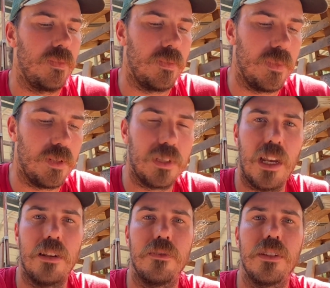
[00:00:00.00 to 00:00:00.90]
there's
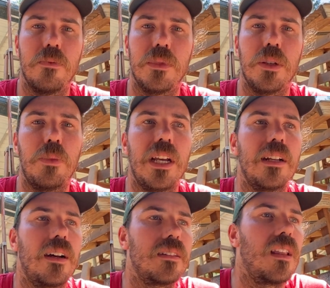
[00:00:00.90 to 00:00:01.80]
kind of some debate
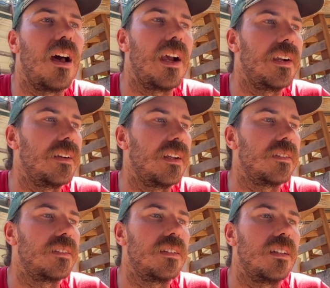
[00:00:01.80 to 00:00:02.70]
online
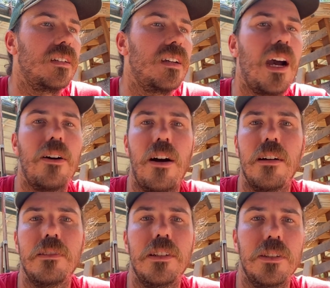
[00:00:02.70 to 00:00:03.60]
as to how
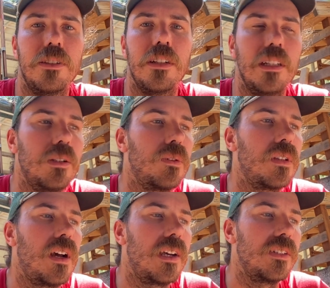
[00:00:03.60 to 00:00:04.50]
often you should
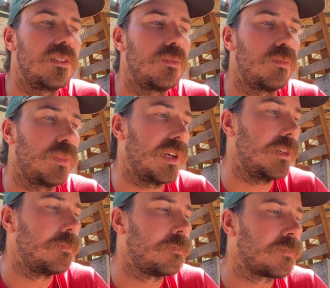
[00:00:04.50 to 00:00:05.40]
equalize,
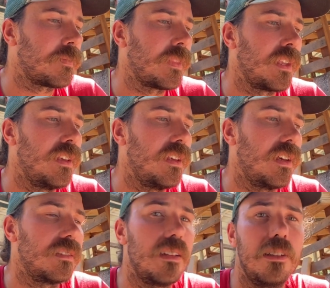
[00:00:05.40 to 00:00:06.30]
but
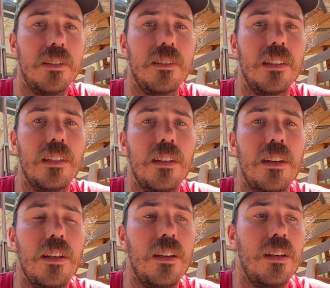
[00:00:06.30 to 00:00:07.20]
essentially
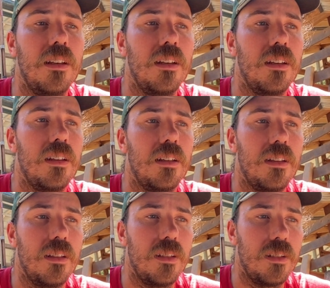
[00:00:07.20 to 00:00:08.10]

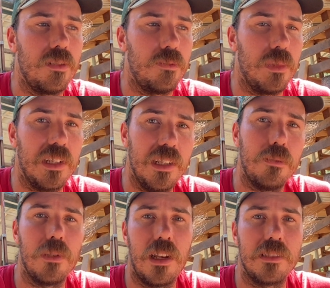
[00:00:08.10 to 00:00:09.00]
what
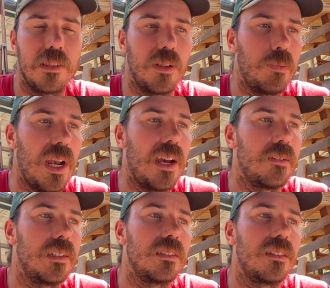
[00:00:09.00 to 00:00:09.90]
equalizing your
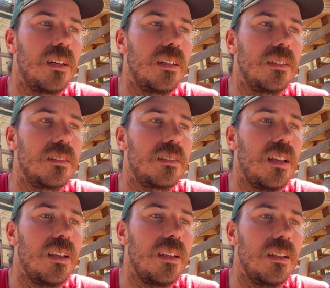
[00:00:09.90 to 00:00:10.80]
batteries does
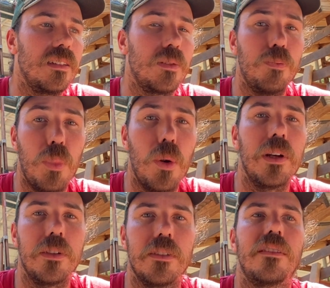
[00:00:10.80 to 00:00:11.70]
is
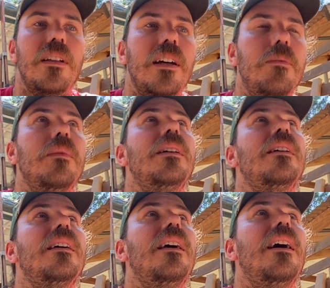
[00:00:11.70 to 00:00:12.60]
boils them
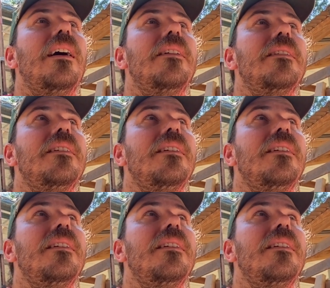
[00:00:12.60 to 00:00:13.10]
and